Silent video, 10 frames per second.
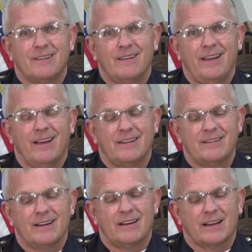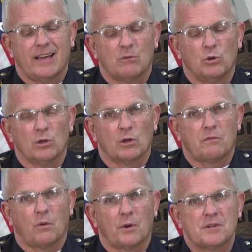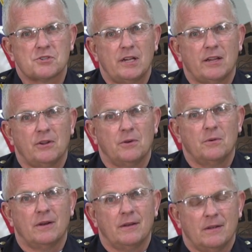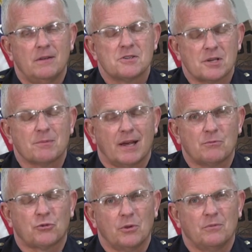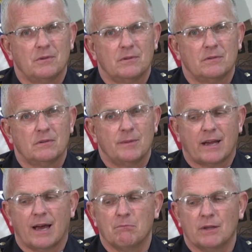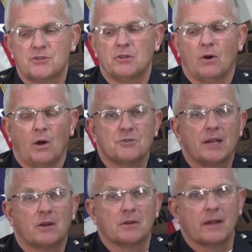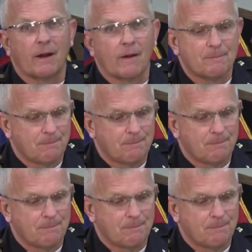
And again, we'll look forward to seeing you sometime soon. May God bless you all and take good care.